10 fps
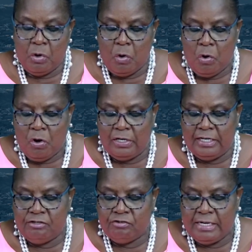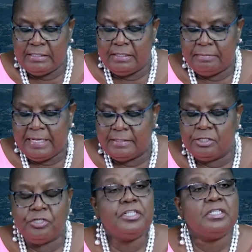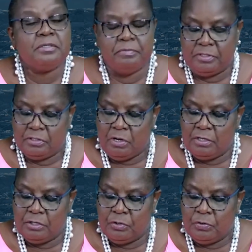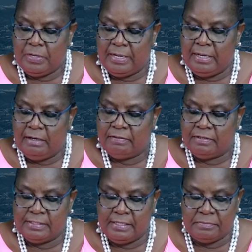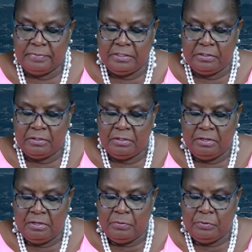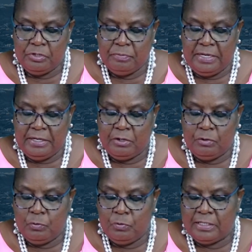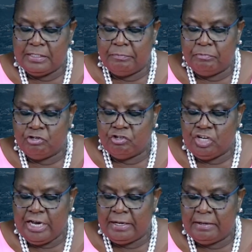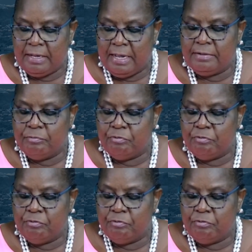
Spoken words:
All in-transit passengers must undergo a health assessment, which may include a temperature check and a